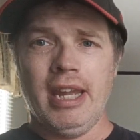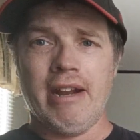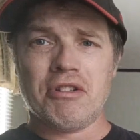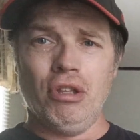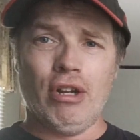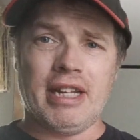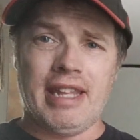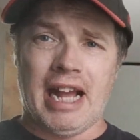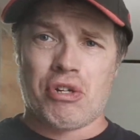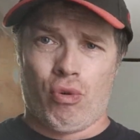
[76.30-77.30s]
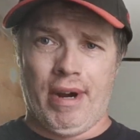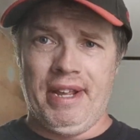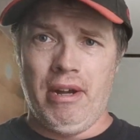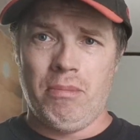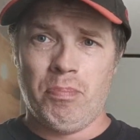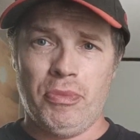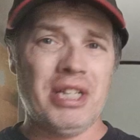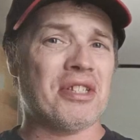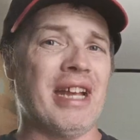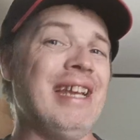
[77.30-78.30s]
Here's a look at the actual radio.
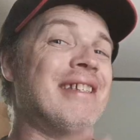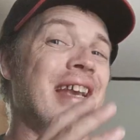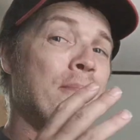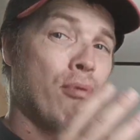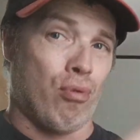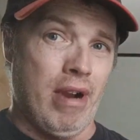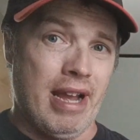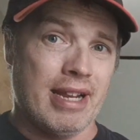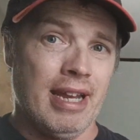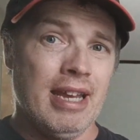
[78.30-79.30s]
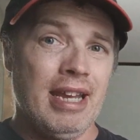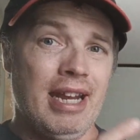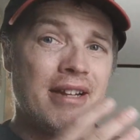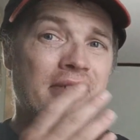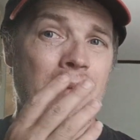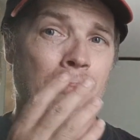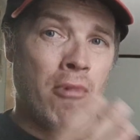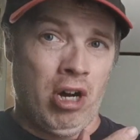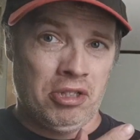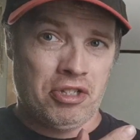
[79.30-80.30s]
This thing is a brick. It is a
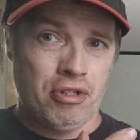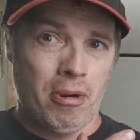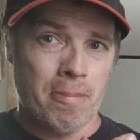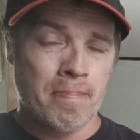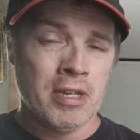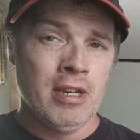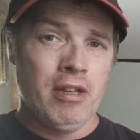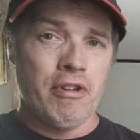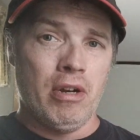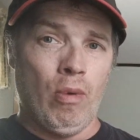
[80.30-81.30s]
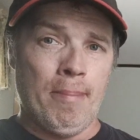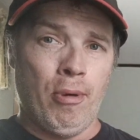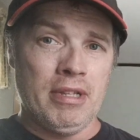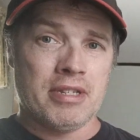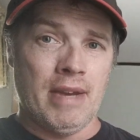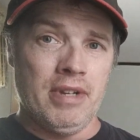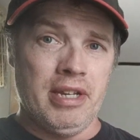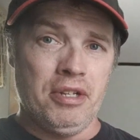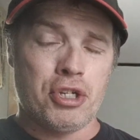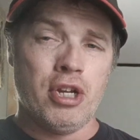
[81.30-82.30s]
monster. You get a
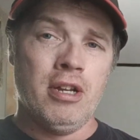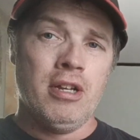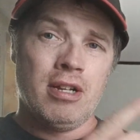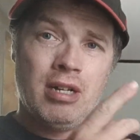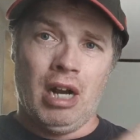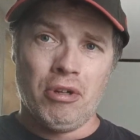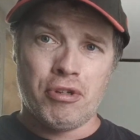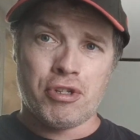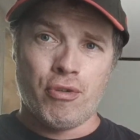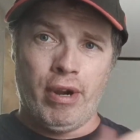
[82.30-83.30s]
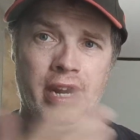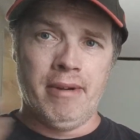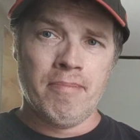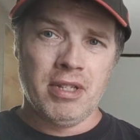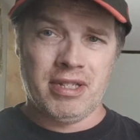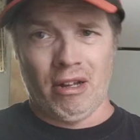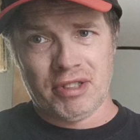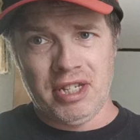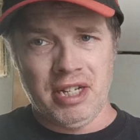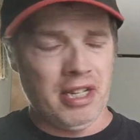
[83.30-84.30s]
1.7-inch color screen. It's
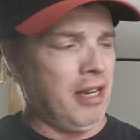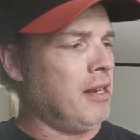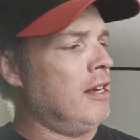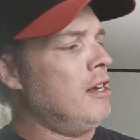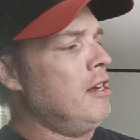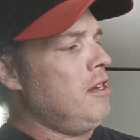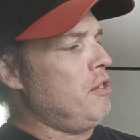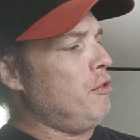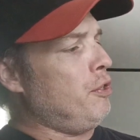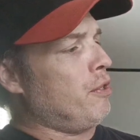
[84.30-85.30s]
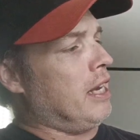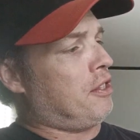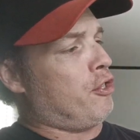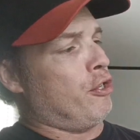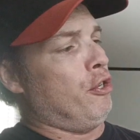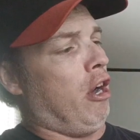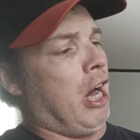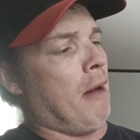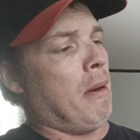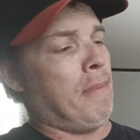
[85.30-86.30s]
LCD. You do get your
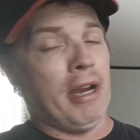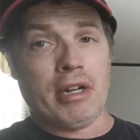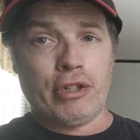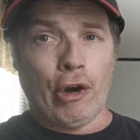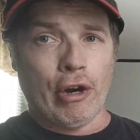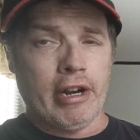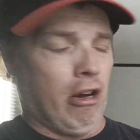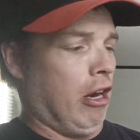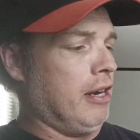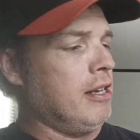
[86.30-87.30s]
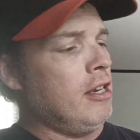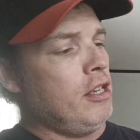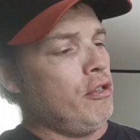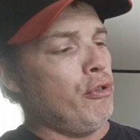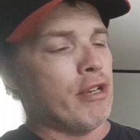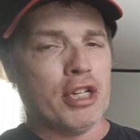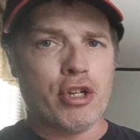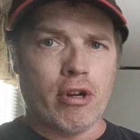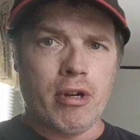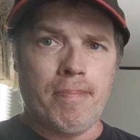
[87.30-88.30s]
knob up here to turn it on. You do
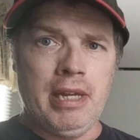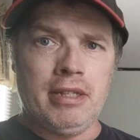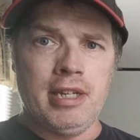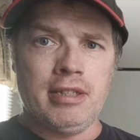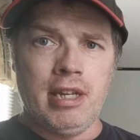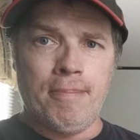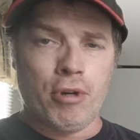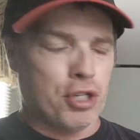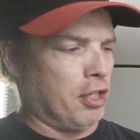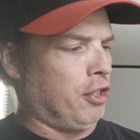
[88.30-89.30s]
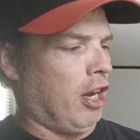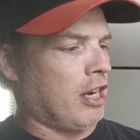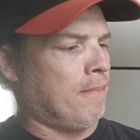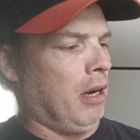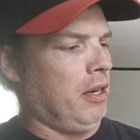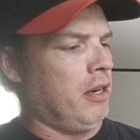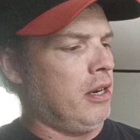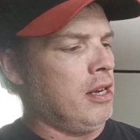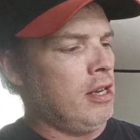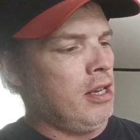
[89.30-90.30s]
get your PTT push-to-talk
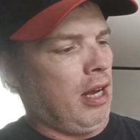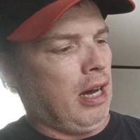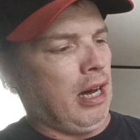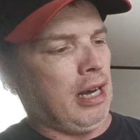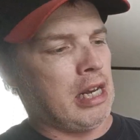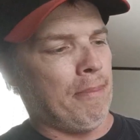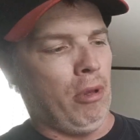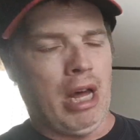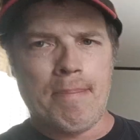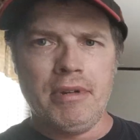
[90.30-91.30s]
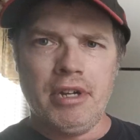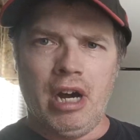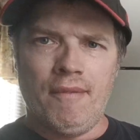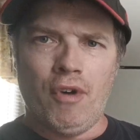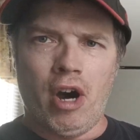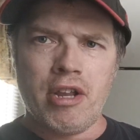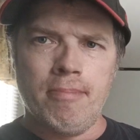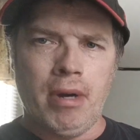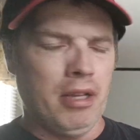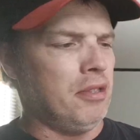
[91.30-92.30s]
button, a couple up and down
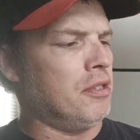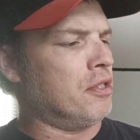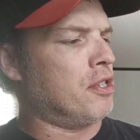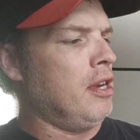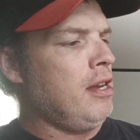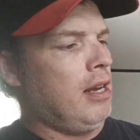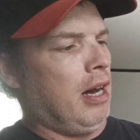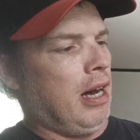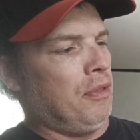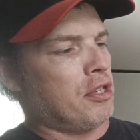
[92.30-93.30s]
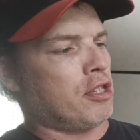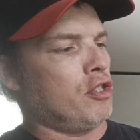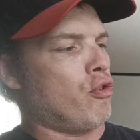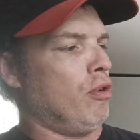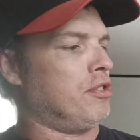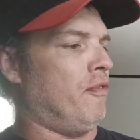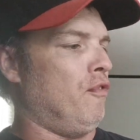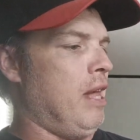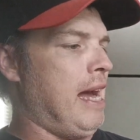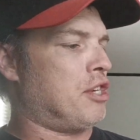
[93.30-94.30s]
volume buttons. This controls the
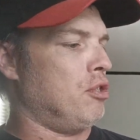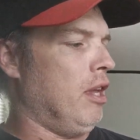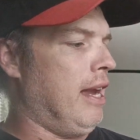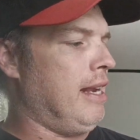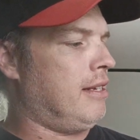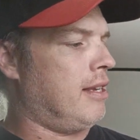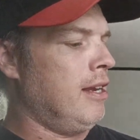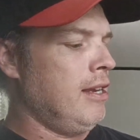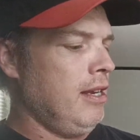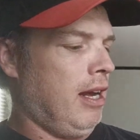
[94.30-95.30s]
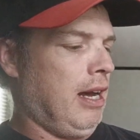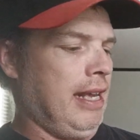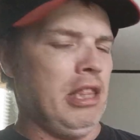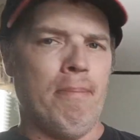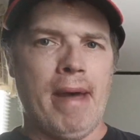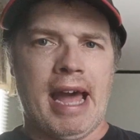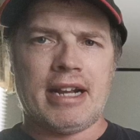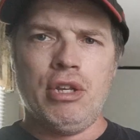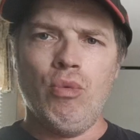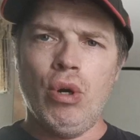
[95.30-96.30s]
flashlight. In the
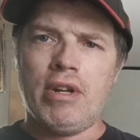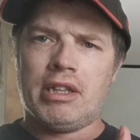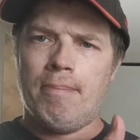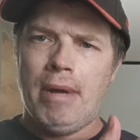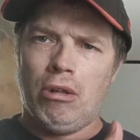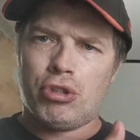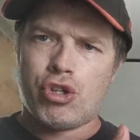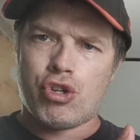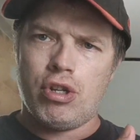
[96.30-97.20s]
back, you will get the belt